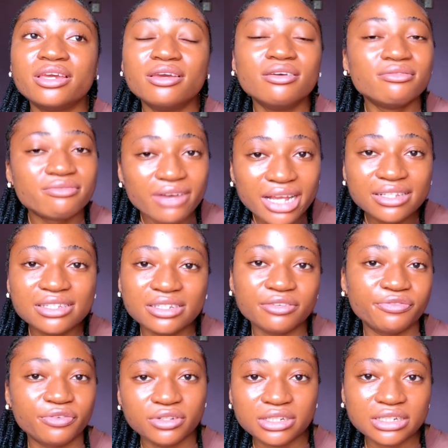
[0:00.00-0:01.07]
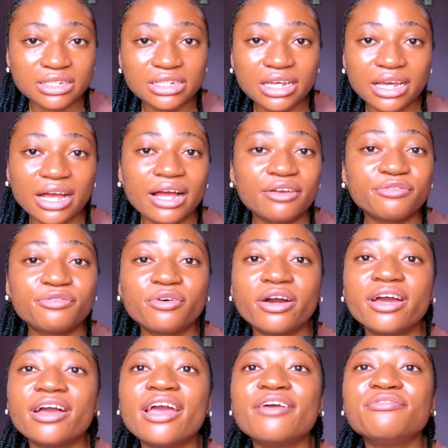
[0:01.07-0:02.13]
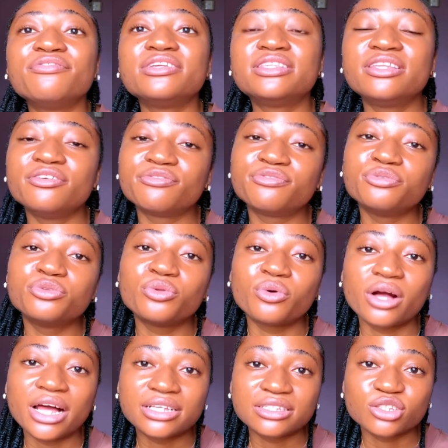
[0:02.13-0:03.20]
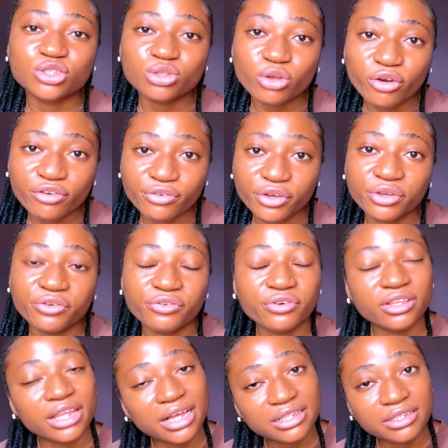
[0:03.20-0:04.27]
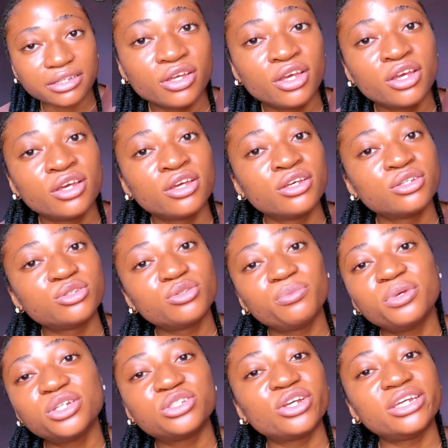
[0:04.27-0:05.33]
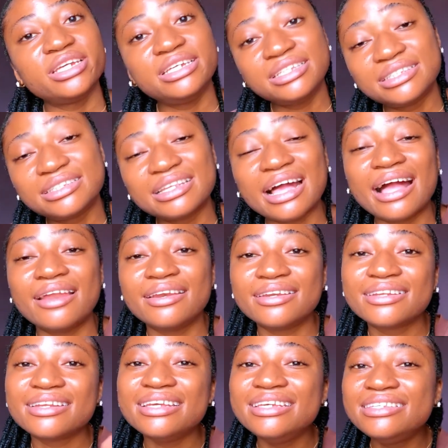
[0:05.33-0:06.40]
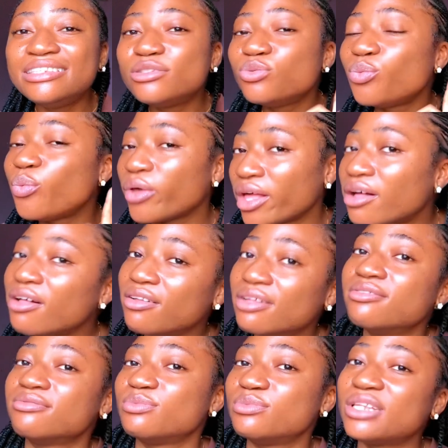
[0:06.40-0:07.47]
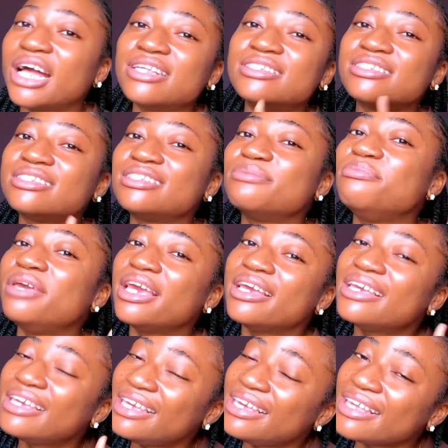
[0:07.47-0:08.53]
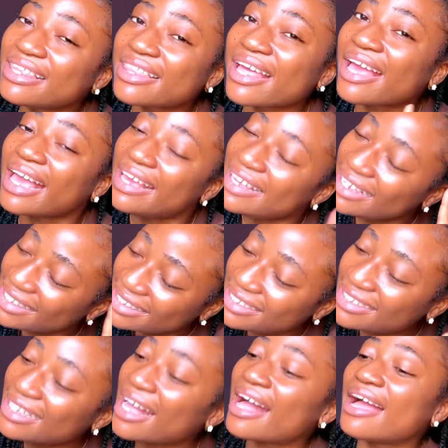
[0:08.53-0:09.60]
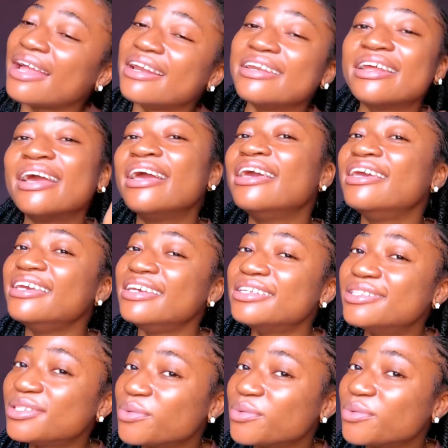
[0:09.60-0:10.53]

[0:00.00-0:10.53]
ready for the day and for everything Futo has in stock for you for that day. So make sure you eat, and eat well. That is the main key there. Eat and eat